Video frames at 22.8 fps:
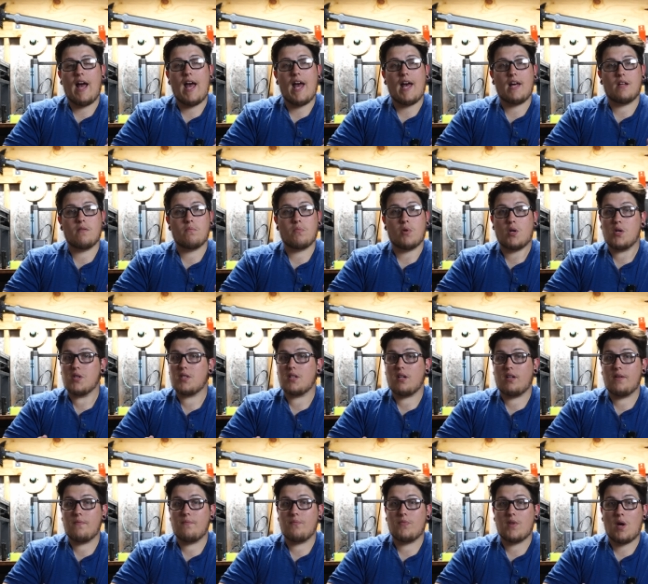And
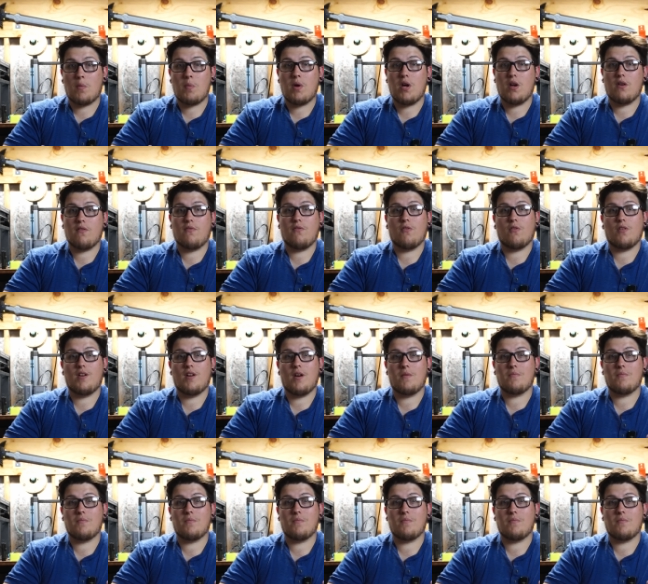personally, I'm here for it.